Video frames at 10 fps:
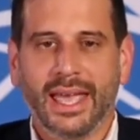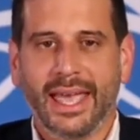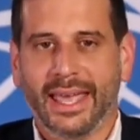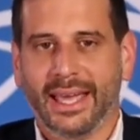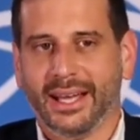
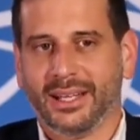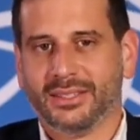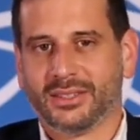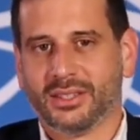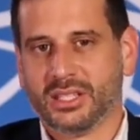
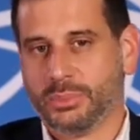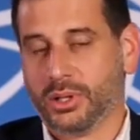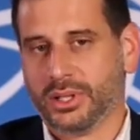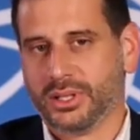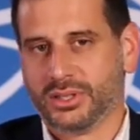And these
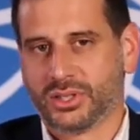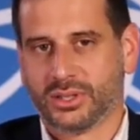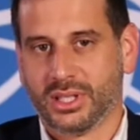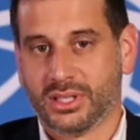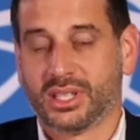
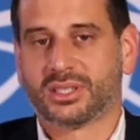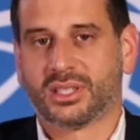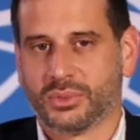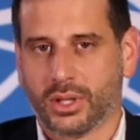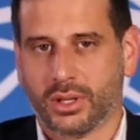buildings, these
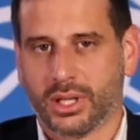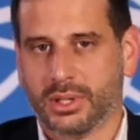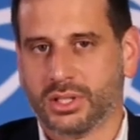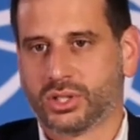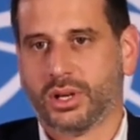systems are going to
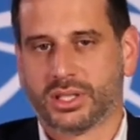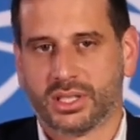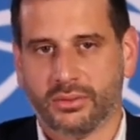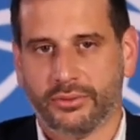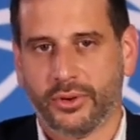be
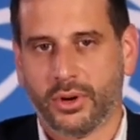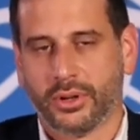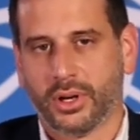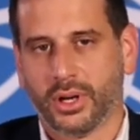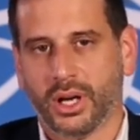stressed even
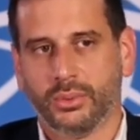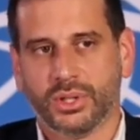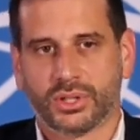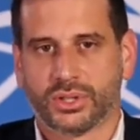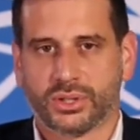further. We
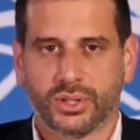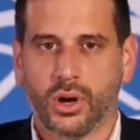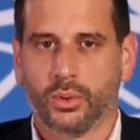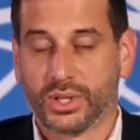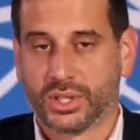just
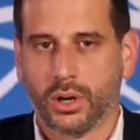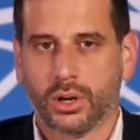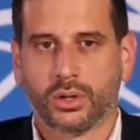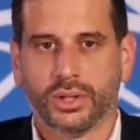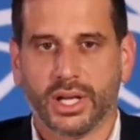saw a recent
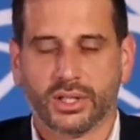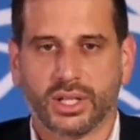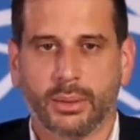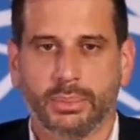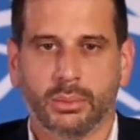article that just
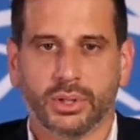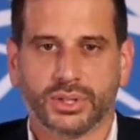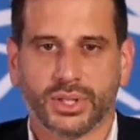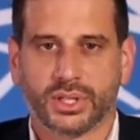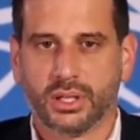got
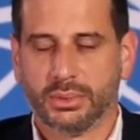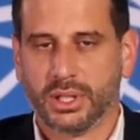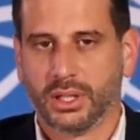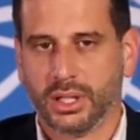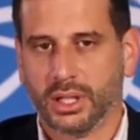published. It's going to
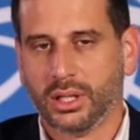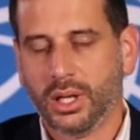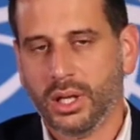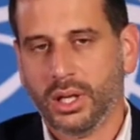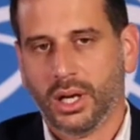be in the
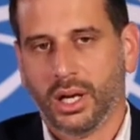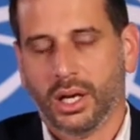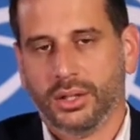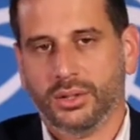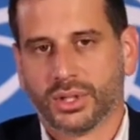
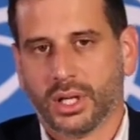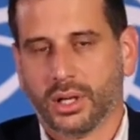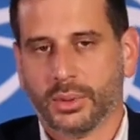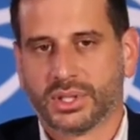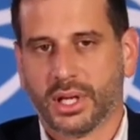newsletter
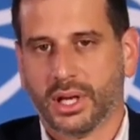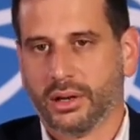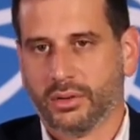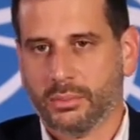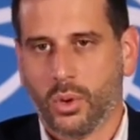that we send out
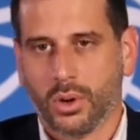every